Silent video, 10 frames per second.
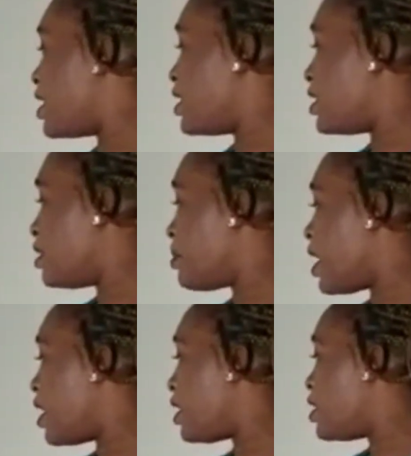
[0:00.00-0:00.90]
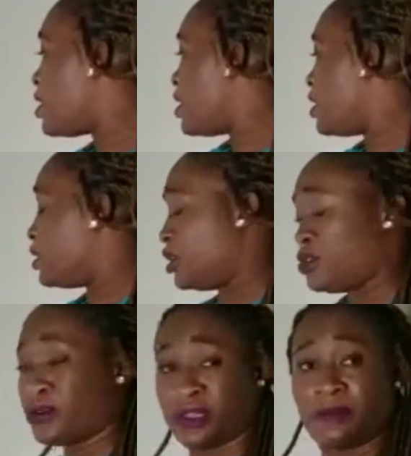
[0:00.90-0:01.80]
edema,
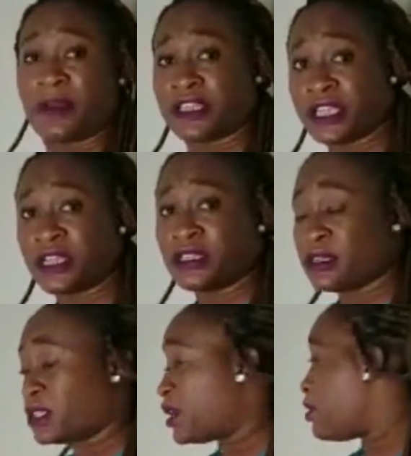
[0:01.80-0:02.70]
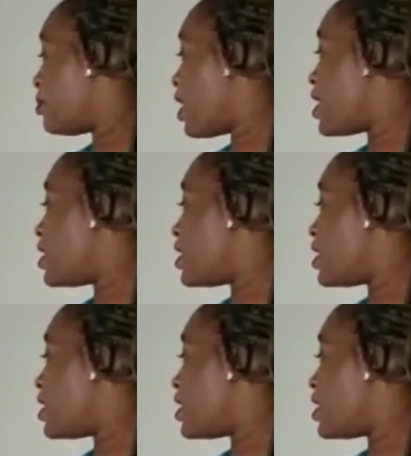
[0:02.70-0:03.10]
the patient, cerebral